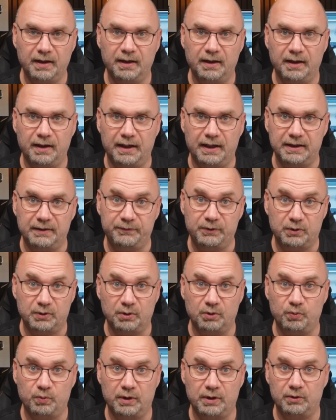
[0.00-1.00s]
And if you
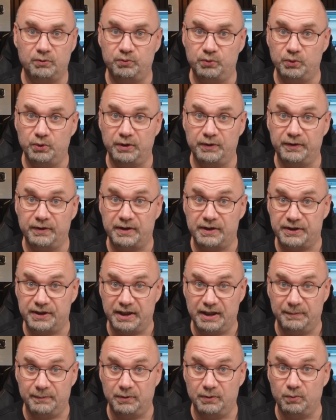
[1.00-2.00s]
don't want to ruin the
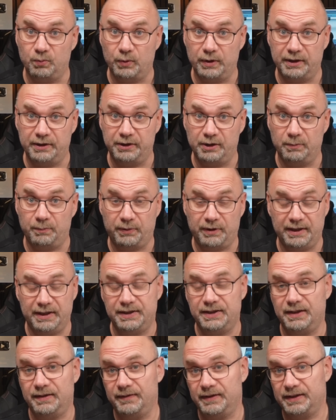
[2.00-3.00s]
table where you're
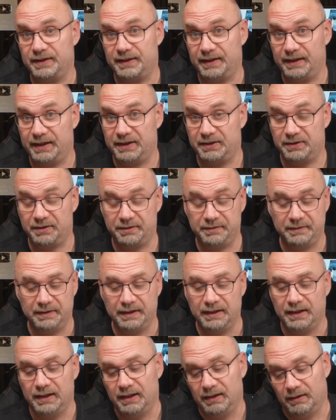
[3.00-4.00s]
placing this laser,
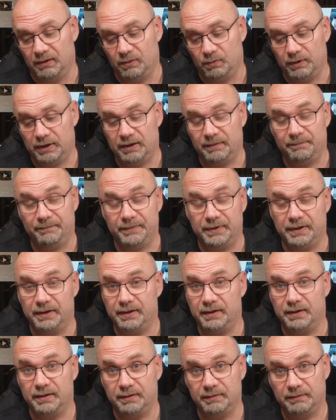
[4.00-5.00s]
well,
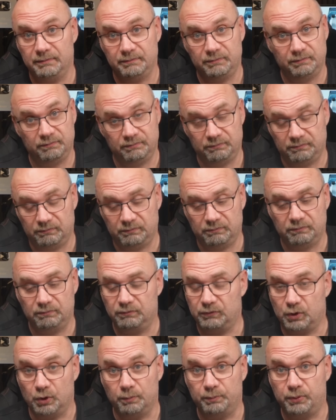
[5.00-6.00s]

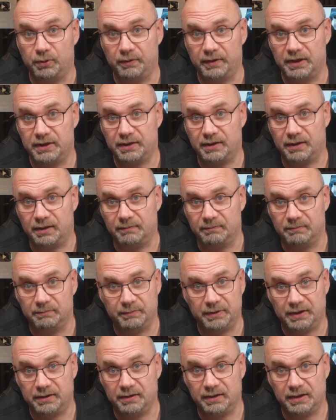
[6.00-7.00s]
don't put this on,
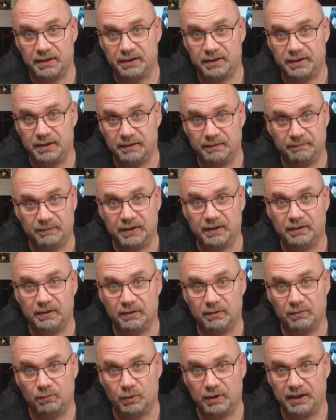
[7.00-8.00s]
because
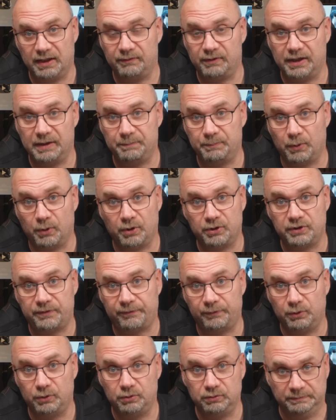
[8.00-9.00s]
whatever it burns
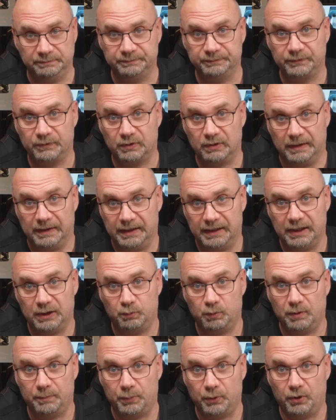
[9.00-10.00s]
through, it
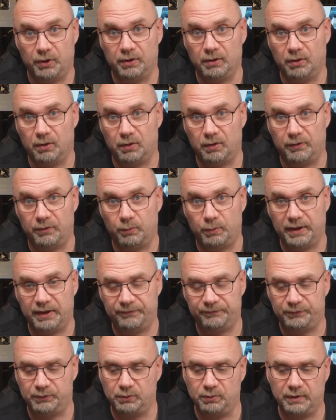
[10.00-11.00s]
will burn all the way
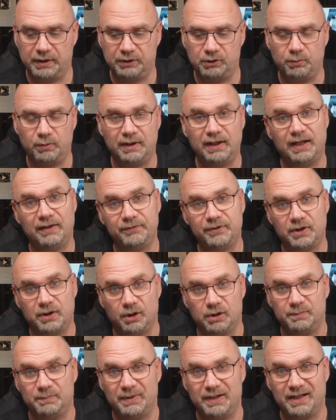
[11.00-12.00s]
through, and you will have
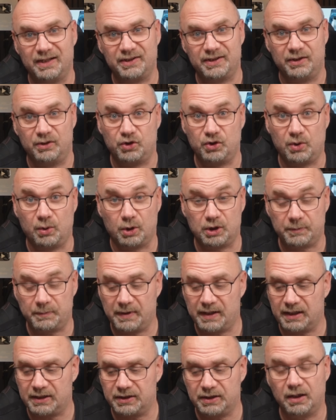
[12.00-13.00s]
cut marks and scorch
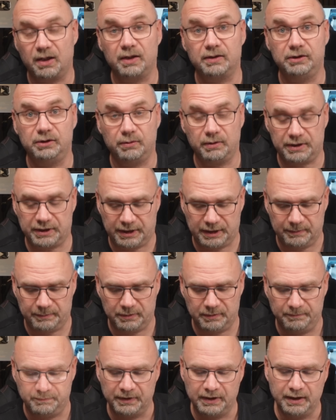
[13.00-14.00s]
marks on your
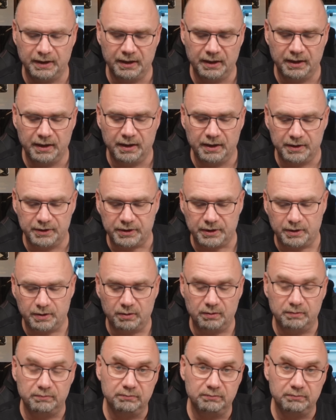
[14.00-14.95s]
table. So